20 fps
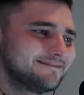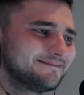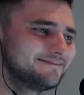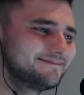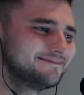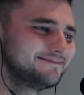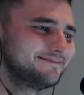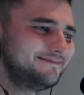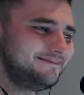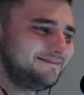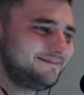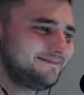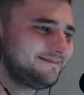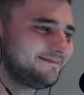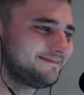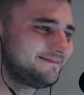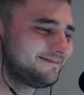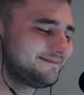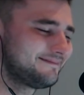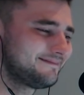
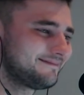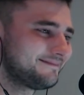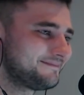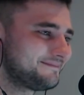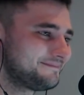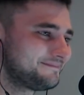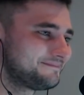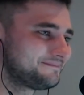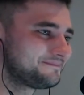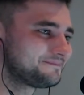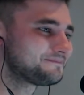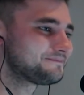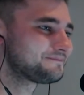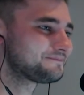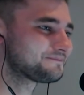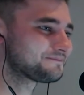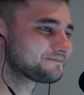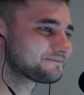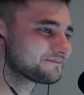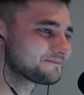
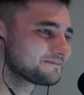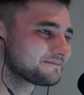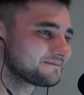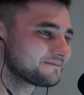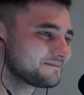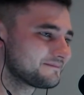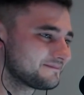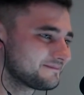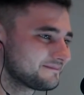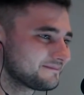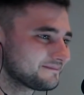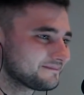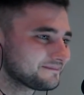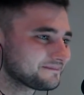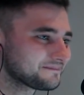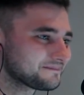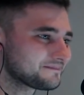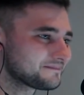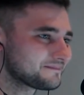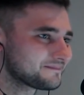
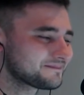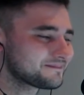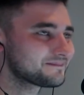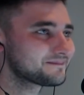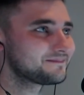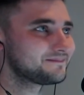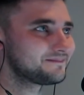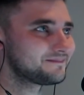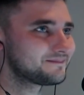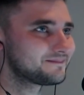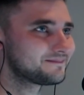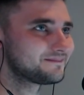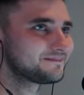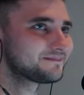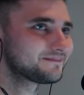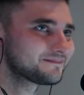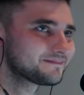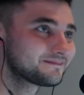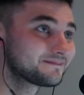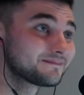
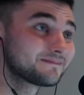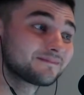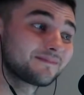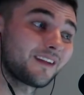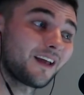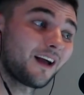(not speaking)